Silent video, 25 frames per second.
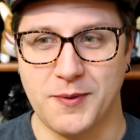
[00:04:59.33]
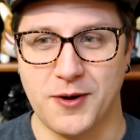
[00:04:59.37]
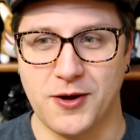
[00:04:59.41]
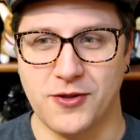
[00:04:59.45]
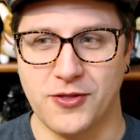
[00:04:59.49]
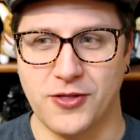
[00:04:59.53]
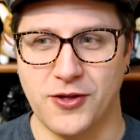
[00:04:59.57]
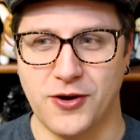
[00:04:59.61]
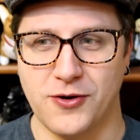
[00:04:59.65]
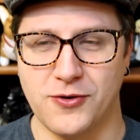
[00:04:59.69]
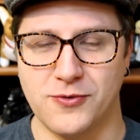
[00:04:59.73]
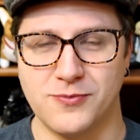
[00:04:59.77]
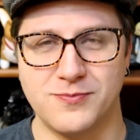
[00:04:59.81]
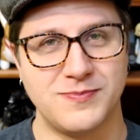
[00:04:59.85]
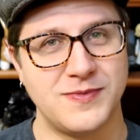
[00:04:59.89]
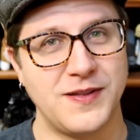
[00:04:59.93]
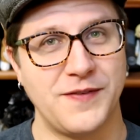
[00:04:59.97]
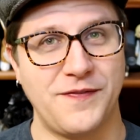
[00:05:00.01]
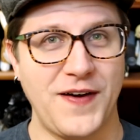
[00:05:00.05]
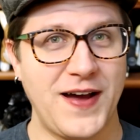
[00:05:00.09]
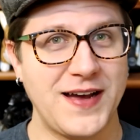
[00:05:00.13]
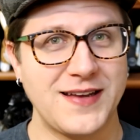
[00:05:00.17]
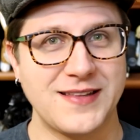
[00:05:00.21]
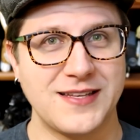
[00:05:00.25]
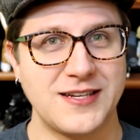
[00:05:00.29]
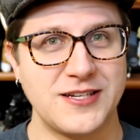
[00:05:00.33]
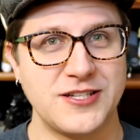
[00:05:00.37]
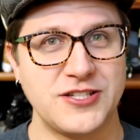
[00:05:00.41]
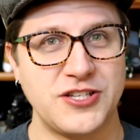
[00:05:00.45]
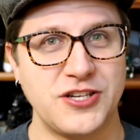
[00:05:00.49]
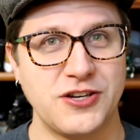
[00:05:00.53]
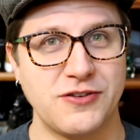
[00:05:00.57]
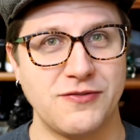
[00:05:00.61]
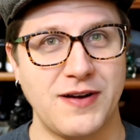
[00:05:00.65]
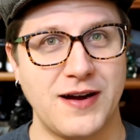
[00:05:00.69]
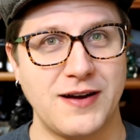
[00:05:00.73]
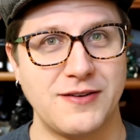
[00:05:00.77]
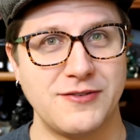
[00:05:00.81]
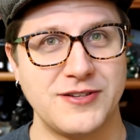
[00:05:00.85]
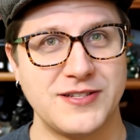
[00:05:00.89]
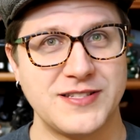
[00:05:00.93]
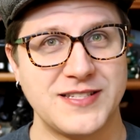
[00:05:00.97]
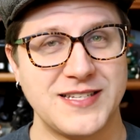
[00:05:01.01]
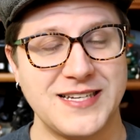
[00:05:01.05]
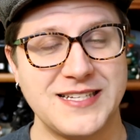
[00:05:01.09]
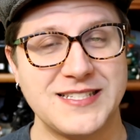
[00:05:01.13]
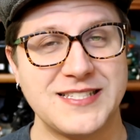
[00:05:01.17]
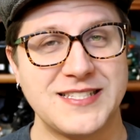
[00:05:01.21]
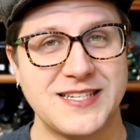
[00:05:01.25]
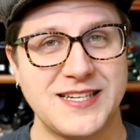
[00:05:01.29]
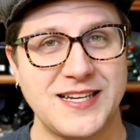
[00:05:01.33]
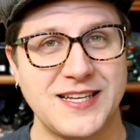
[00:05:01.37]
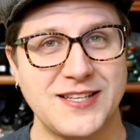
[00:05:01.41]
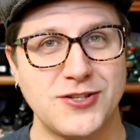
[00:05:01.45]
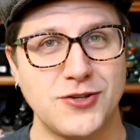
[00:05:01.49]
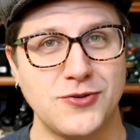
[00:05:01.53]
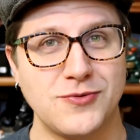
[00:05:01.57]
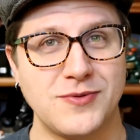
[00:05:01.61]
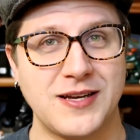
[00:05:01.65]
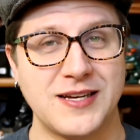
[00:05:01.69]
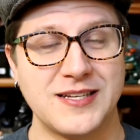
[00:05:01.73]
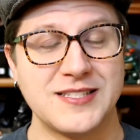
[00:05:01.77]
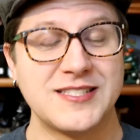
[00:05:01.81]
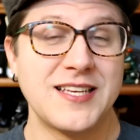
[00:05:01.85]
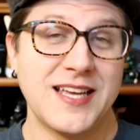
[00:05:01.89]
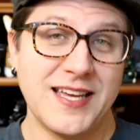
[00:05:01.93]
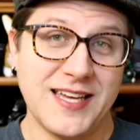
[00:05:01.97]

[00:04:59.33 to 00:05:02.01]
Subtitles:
although the fact that it's year-round is incidental because